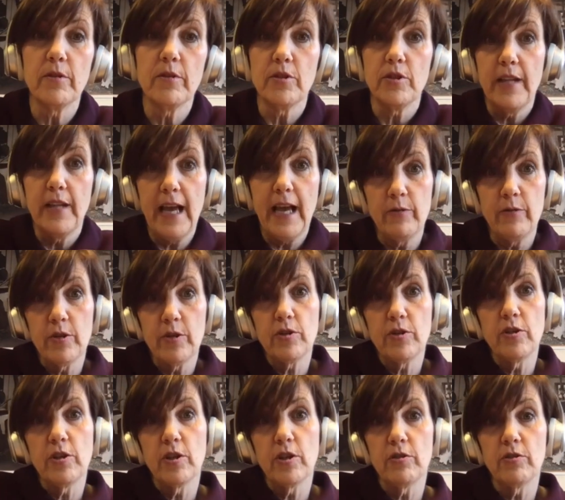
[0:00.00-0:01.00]
now
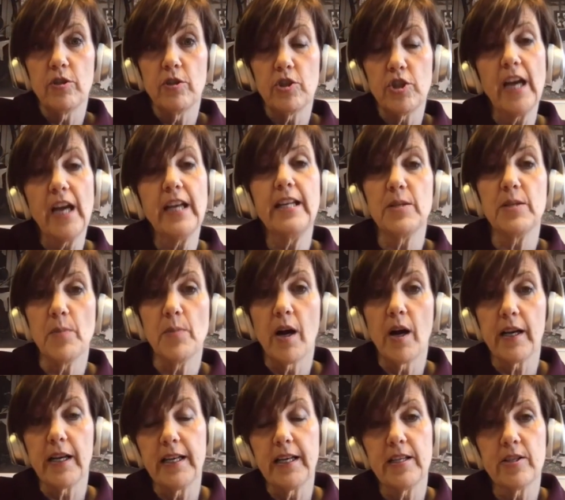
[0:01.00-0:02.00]
the Chinese
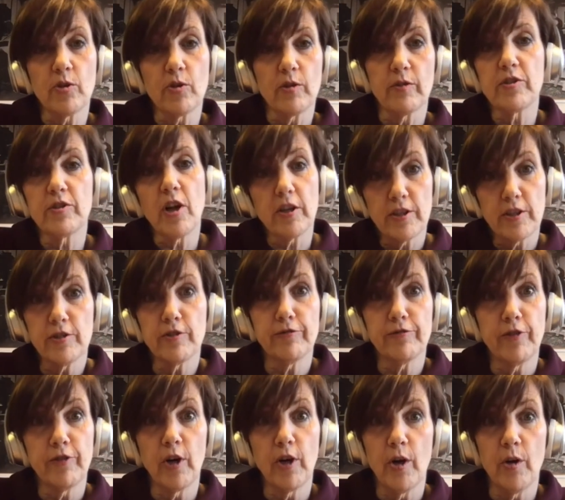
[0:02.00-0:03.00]
market is sort of starting to
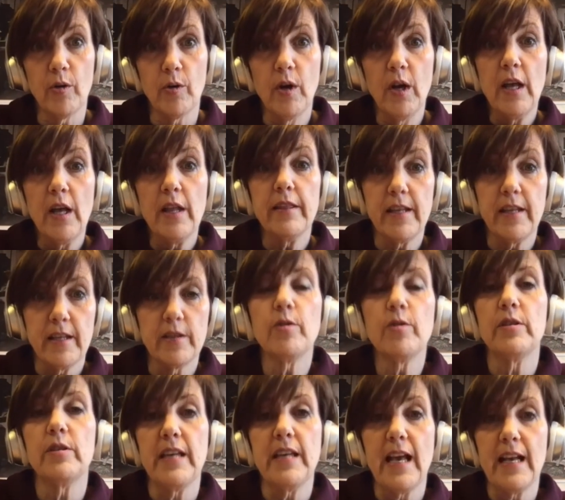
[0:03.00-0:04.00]
follow the
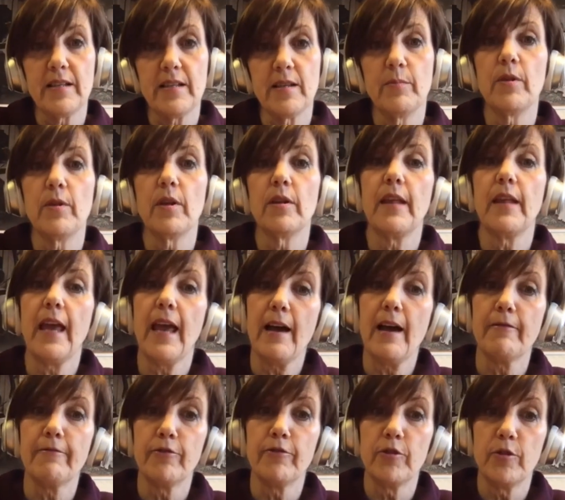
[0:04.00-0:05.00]
enthusiasm that they
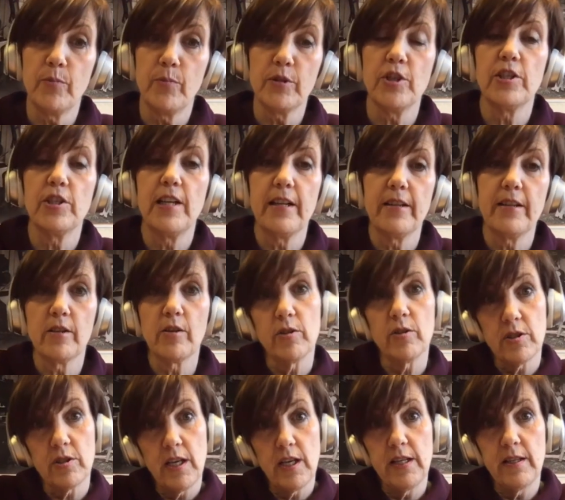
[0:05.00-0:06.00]
have for the British leather
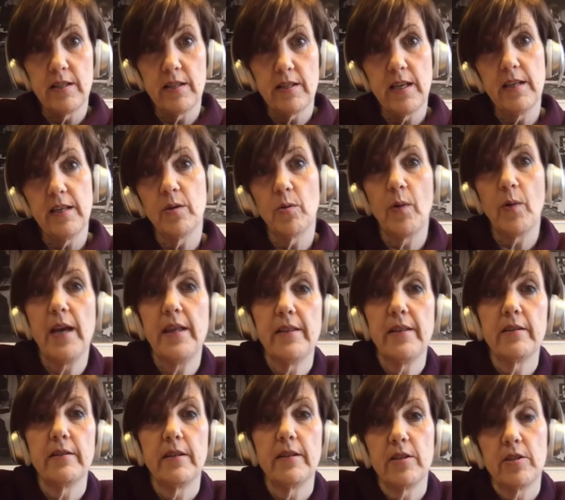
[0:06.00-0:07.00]
goods in the way
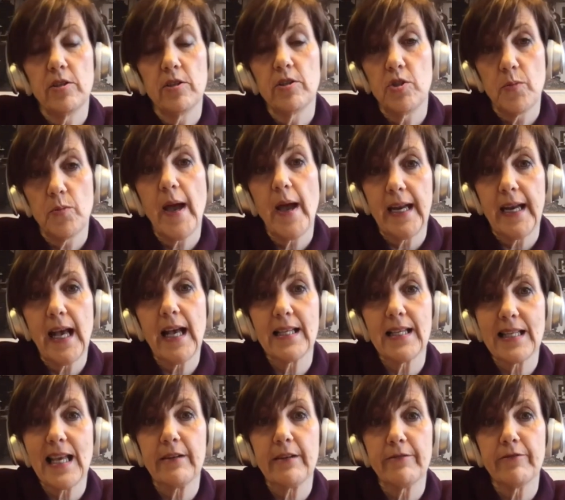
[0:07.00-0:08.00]
that Japan
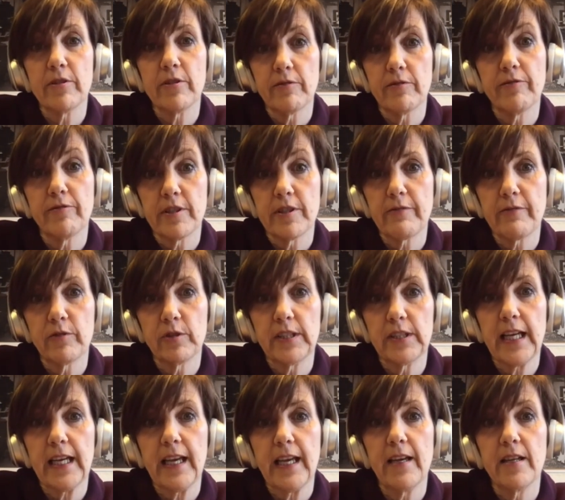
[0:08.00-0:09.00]
has had for several
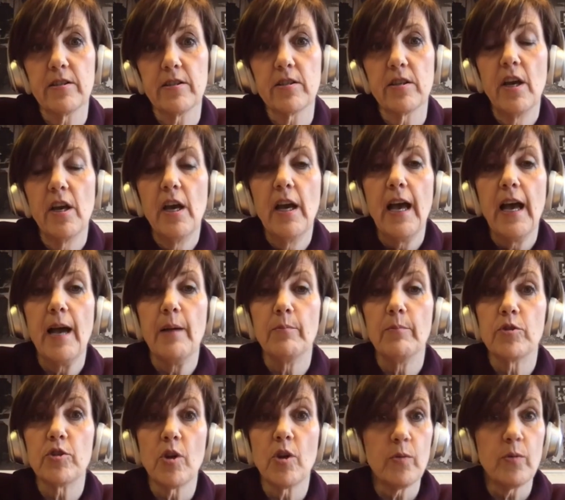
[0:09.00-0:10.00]
decades.
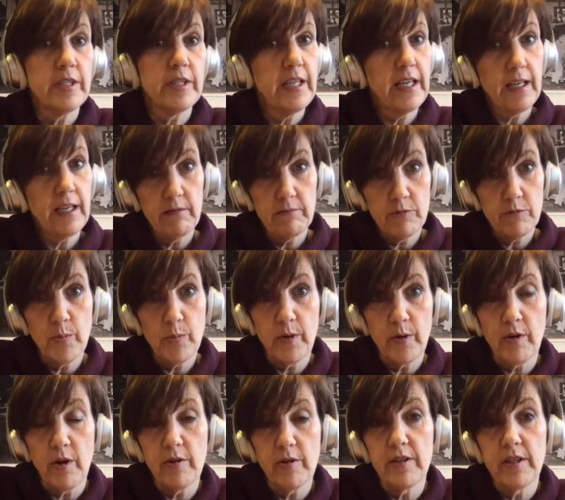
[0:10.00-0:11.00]
So we're seeing super
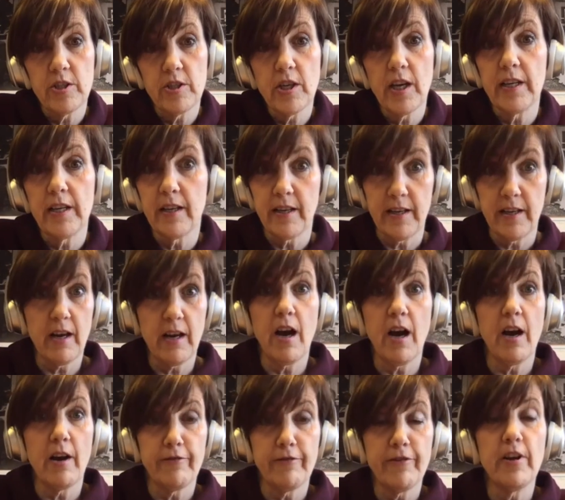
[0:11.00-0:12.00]
growth in China. Now,
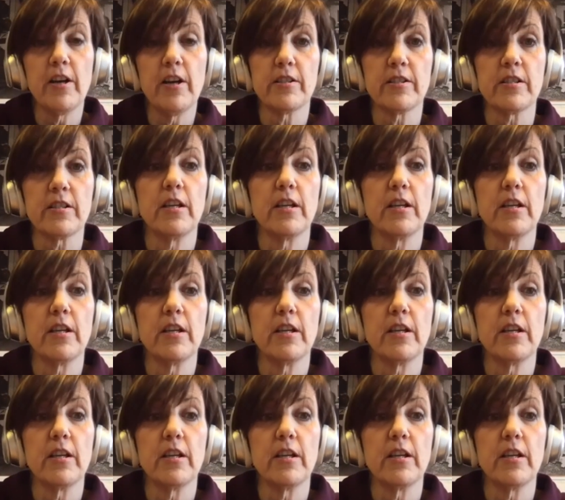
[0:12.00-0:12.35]
our first